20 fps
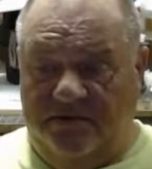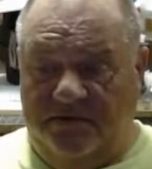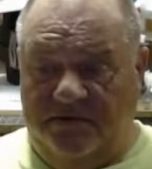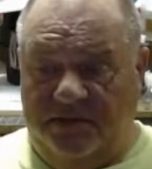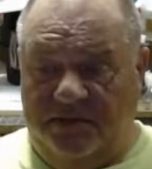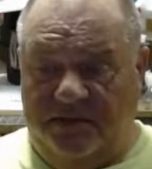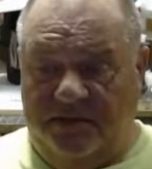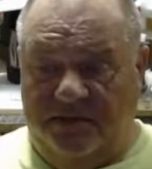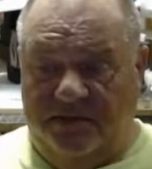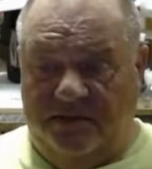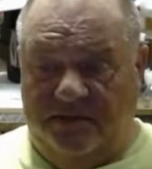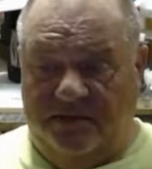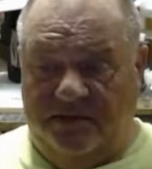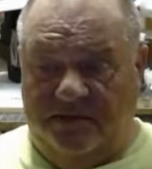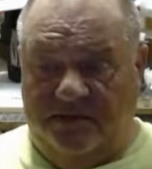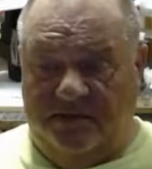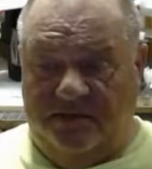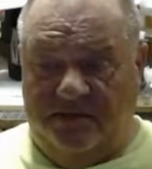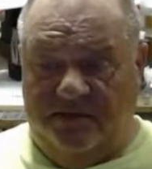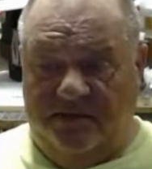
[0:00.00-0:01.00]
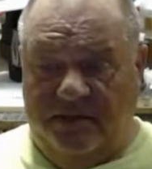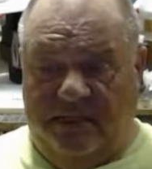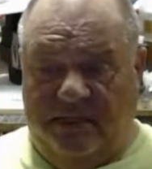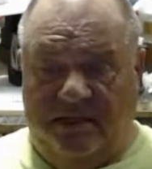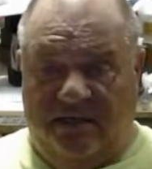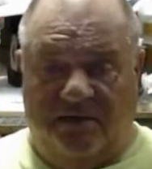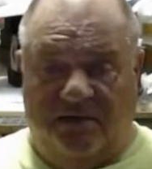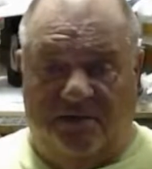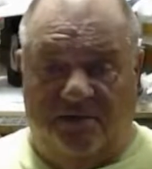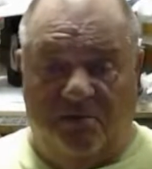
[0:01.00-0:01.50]
Because I
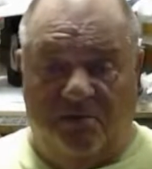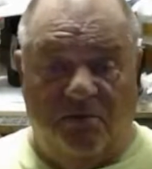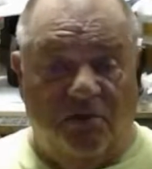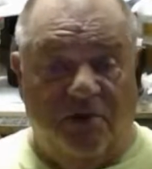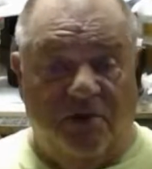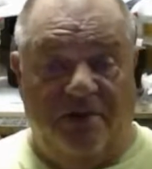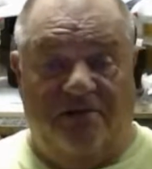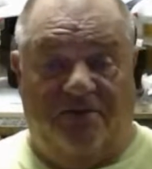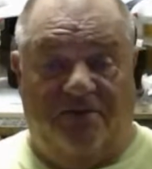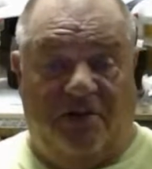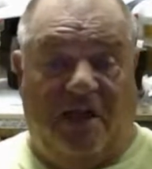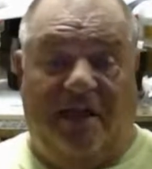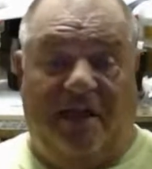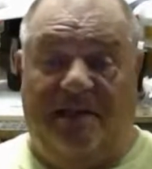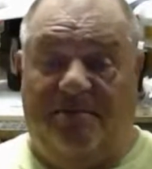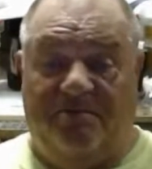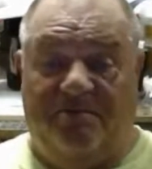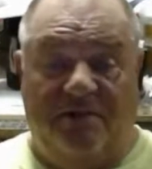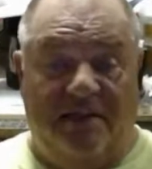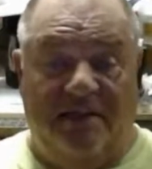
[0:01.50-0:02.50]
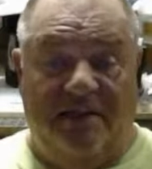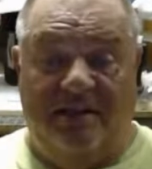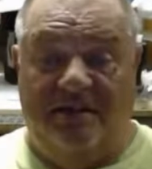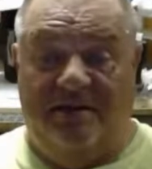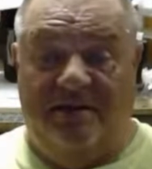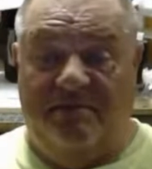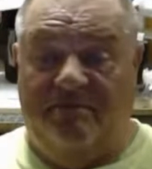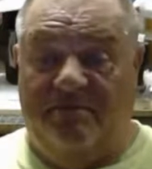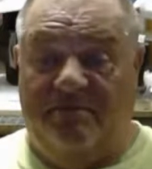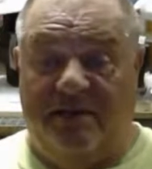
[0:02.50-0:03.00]
don't know, the more you fly a plane,
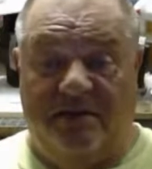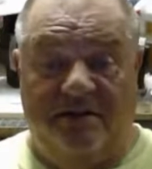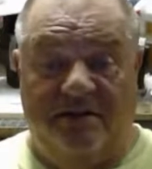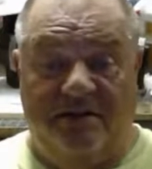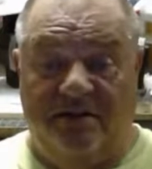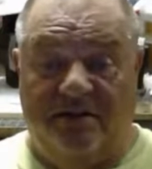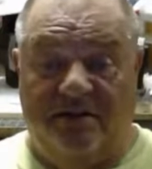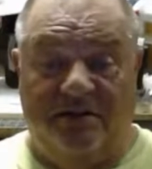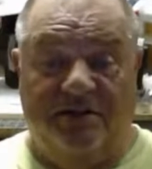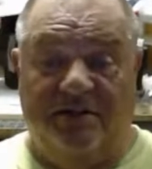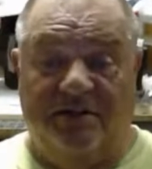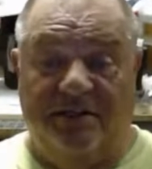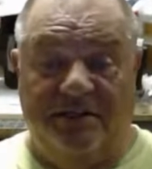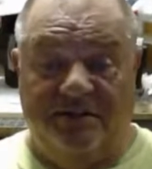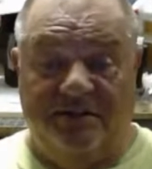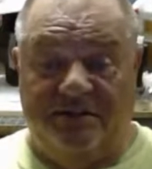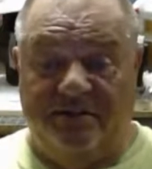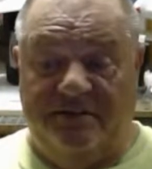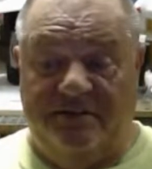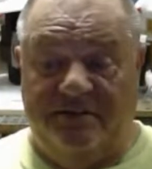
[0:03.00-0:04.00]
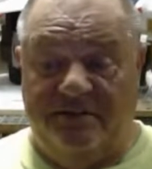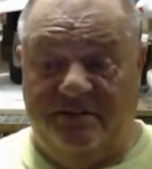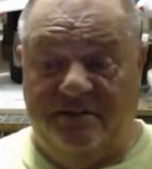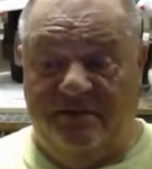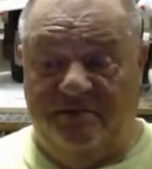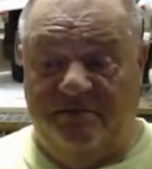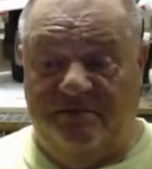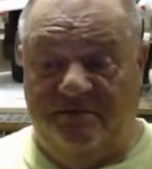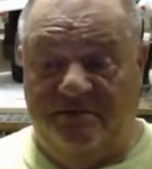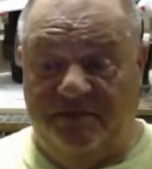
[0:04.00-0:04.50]
the better you learn it, and the
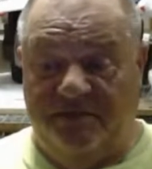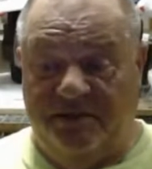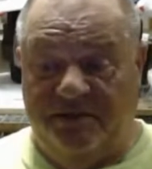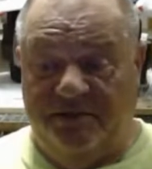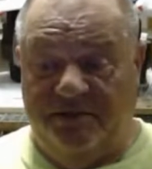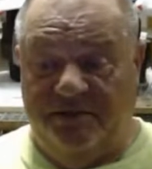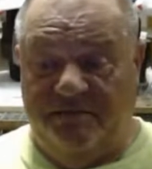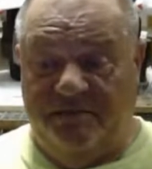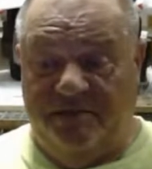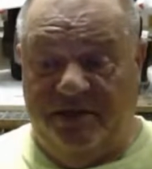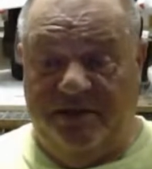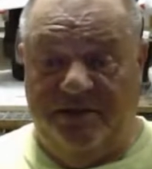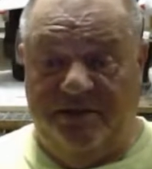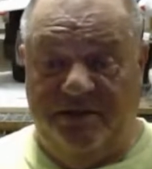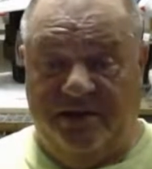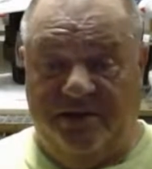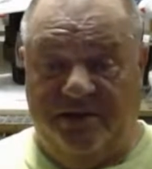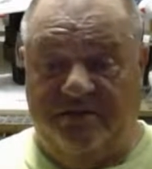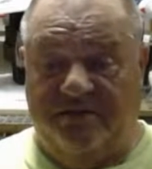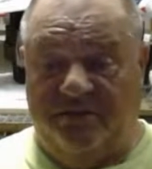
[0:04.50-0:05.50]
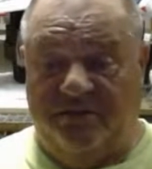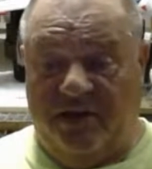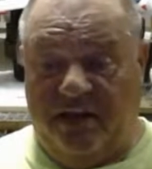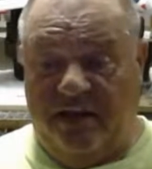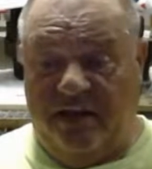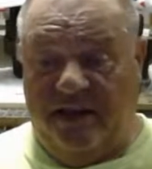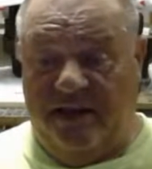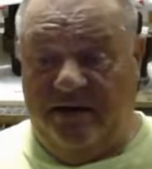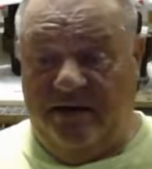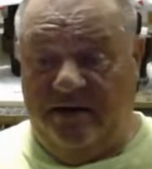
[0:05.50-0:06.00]
better you can
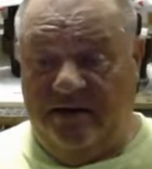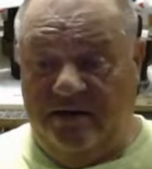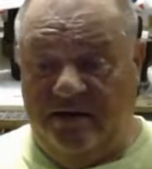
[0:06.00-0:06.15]
fly it.